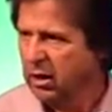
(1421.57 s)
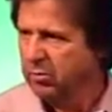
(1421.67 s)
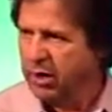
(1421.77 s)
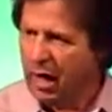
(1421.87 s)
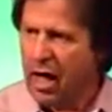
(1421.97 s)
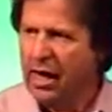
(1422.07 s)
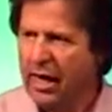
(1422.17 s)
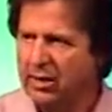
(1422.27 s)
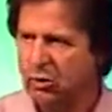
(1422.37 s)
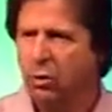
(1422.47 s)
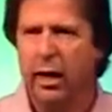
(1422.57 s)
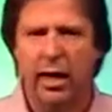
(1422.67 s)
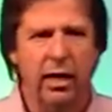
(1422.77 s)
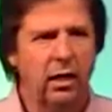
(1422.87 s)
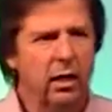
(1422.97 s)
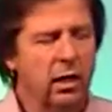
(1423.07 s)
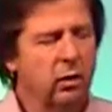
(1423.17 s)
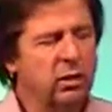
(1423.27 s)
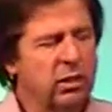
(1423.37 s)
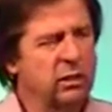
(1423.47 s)
But God has a way
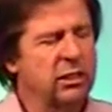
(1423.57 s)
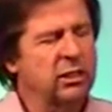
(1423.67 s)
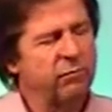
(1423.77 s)
where she says,